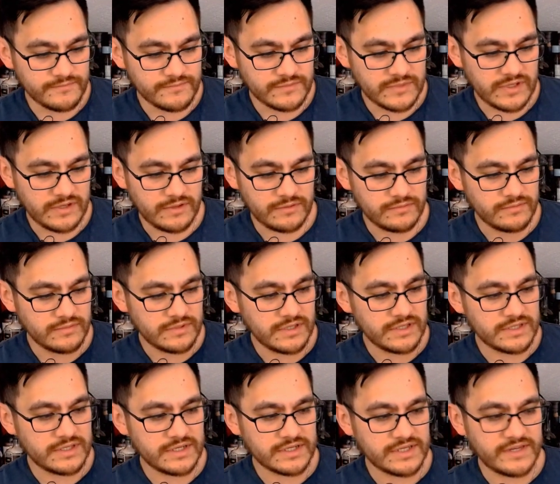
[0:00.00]
you know, the
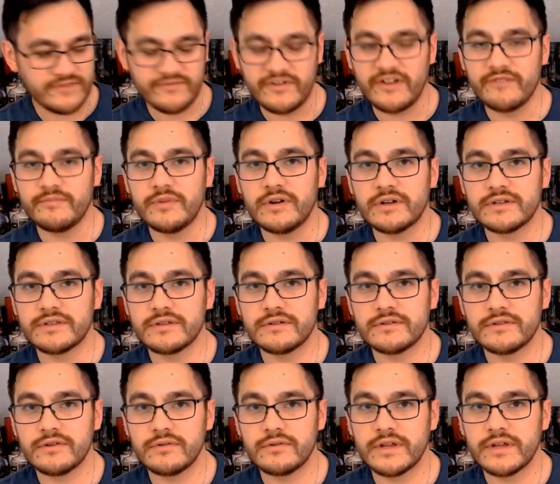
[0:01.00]
65 bucks or
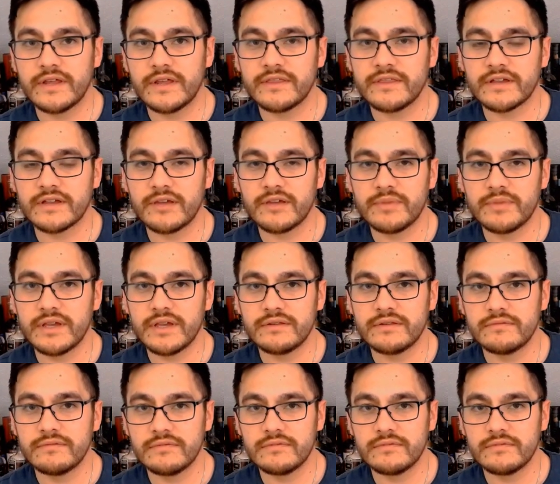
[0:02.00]
so that I think I paid